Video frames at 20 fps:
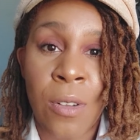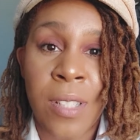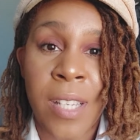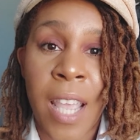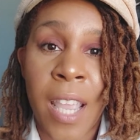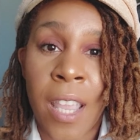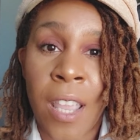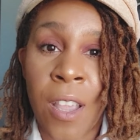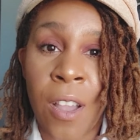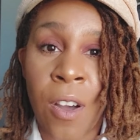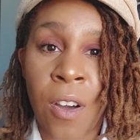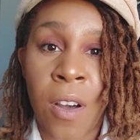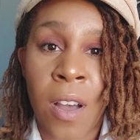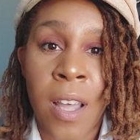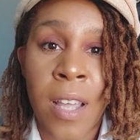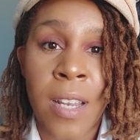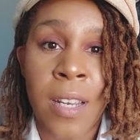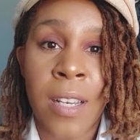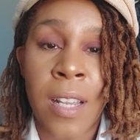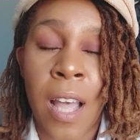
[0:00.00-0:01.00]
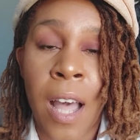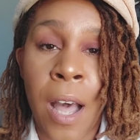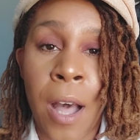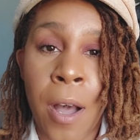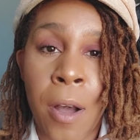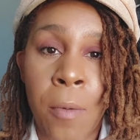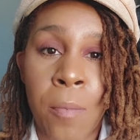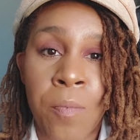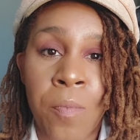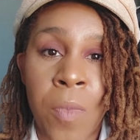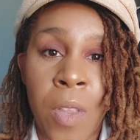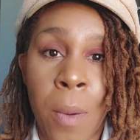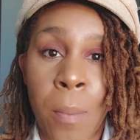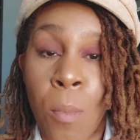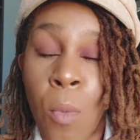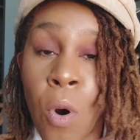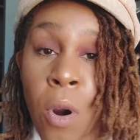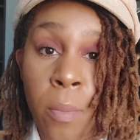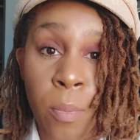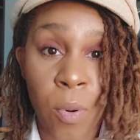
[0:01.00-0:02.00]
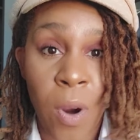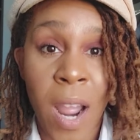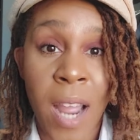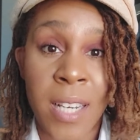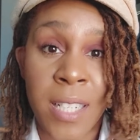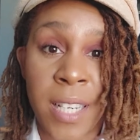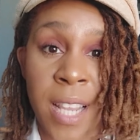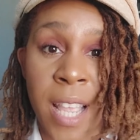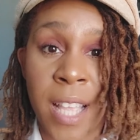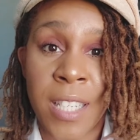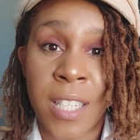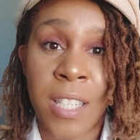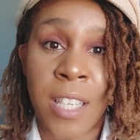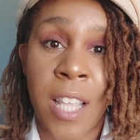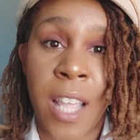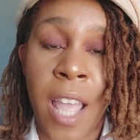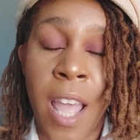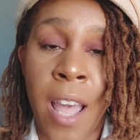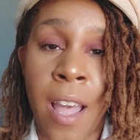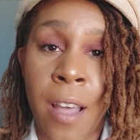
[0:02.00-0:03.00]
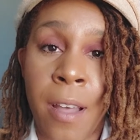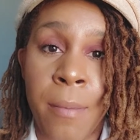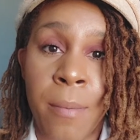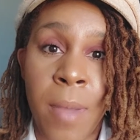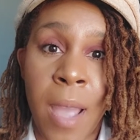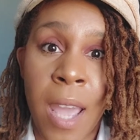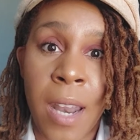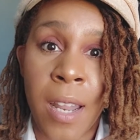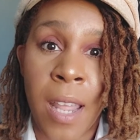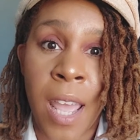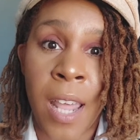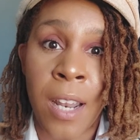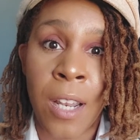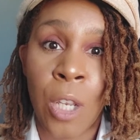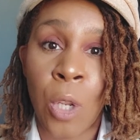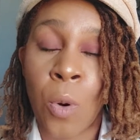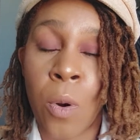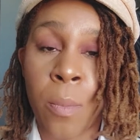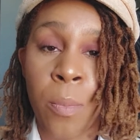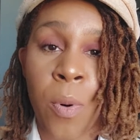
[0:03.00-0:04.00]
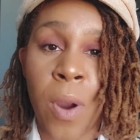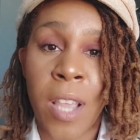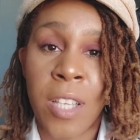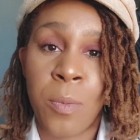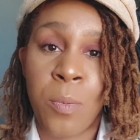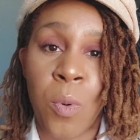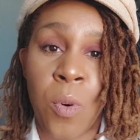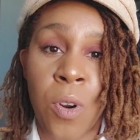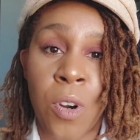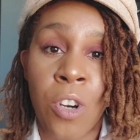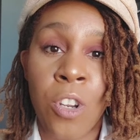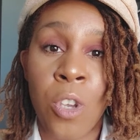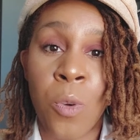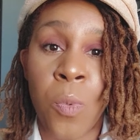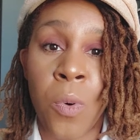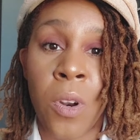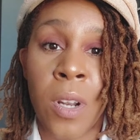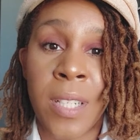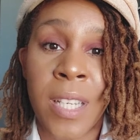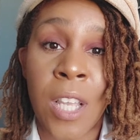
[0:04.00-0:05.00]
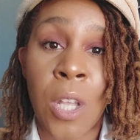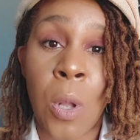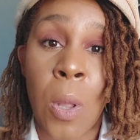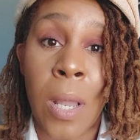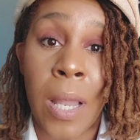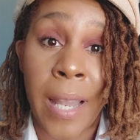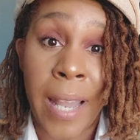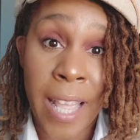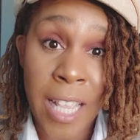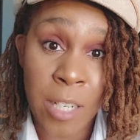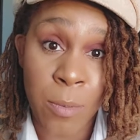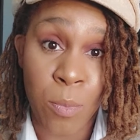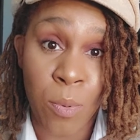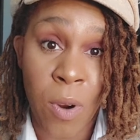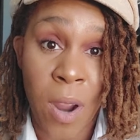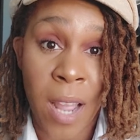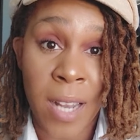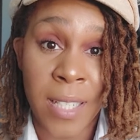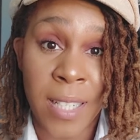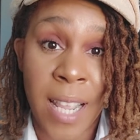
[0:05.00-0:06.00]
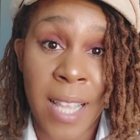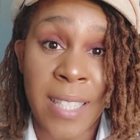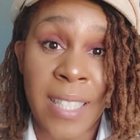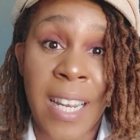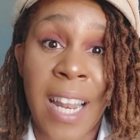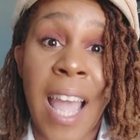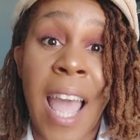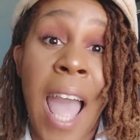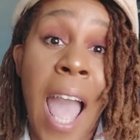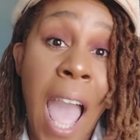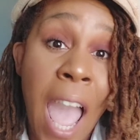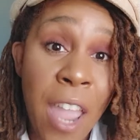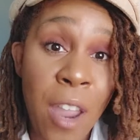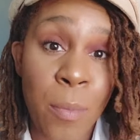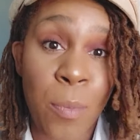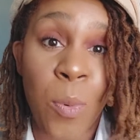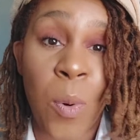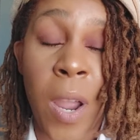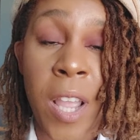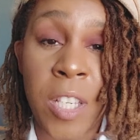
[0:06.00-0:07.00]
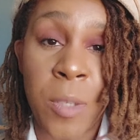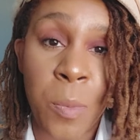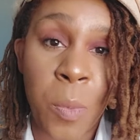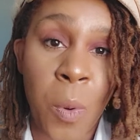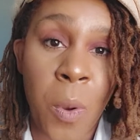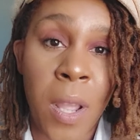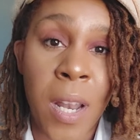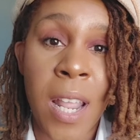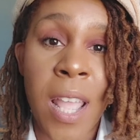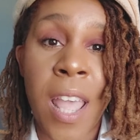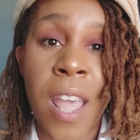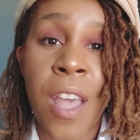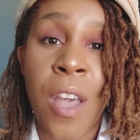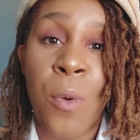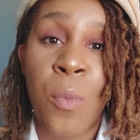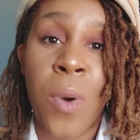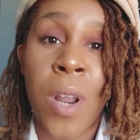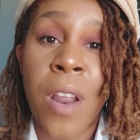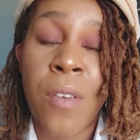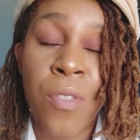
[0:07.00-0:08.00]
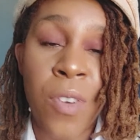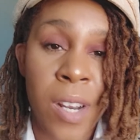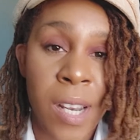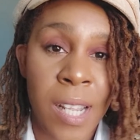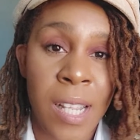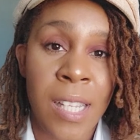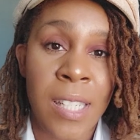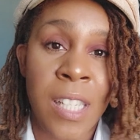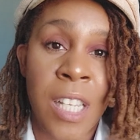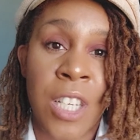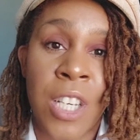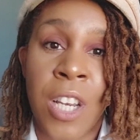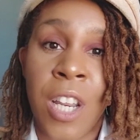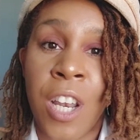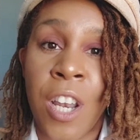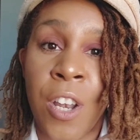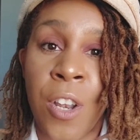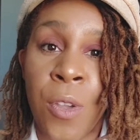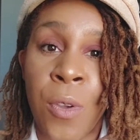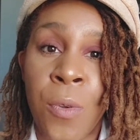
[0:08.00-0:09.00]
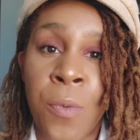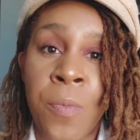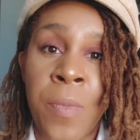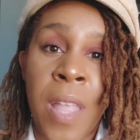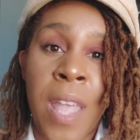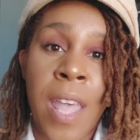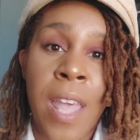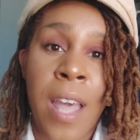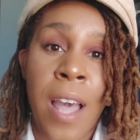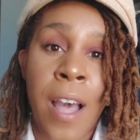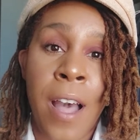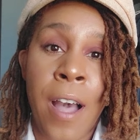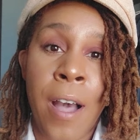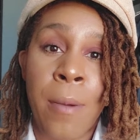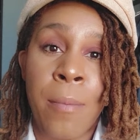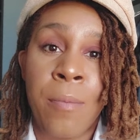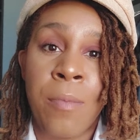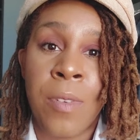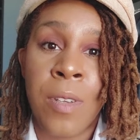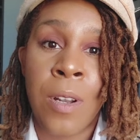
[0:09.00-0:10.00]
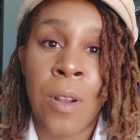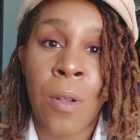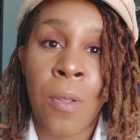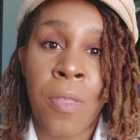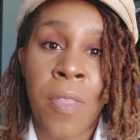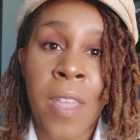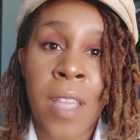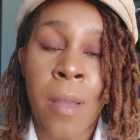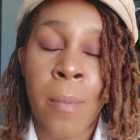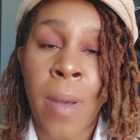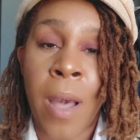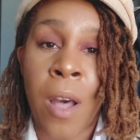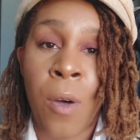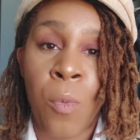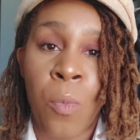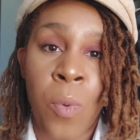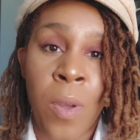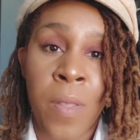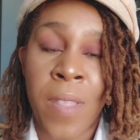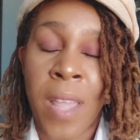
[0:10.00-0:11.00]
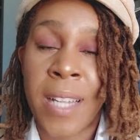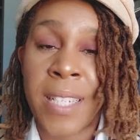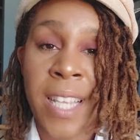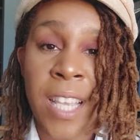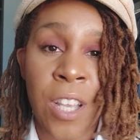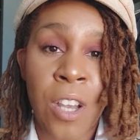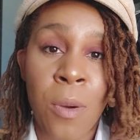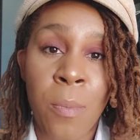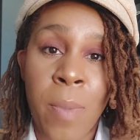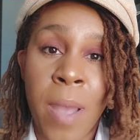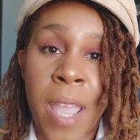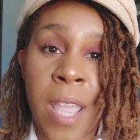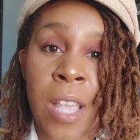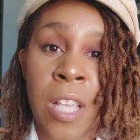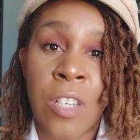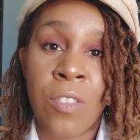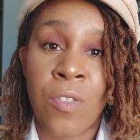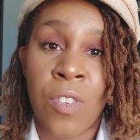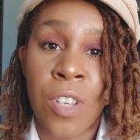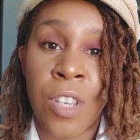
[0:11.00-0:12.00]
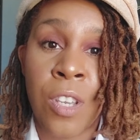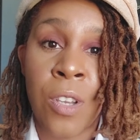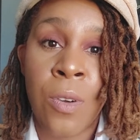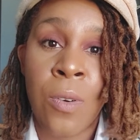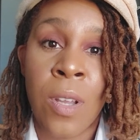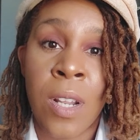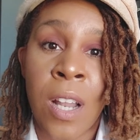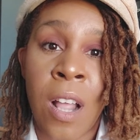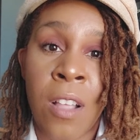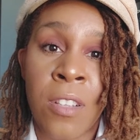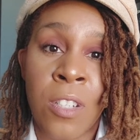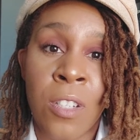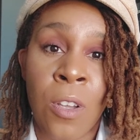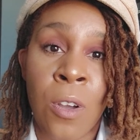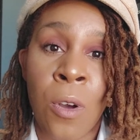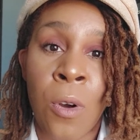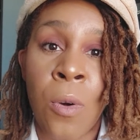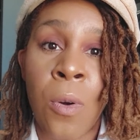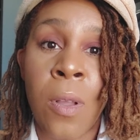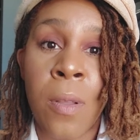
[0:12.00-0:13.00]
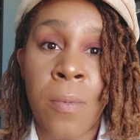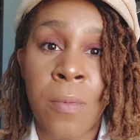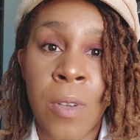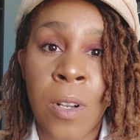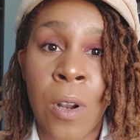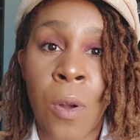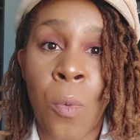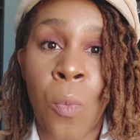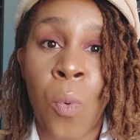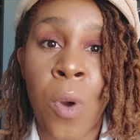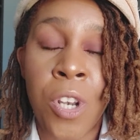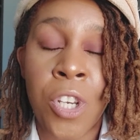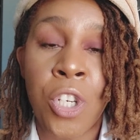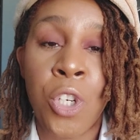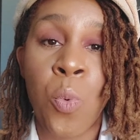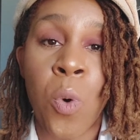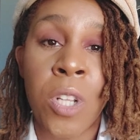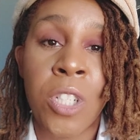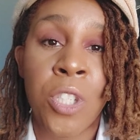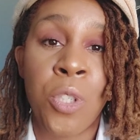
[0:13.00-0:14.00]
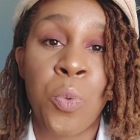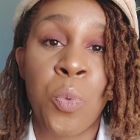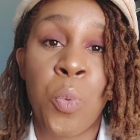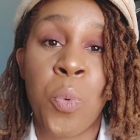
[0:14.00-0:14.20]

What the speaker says: taking on more projects at a lower price point, or you want to take on less projects at a higher price point, whatever it is that you need to do, think about what that take-home pay is for you, and also, what you want to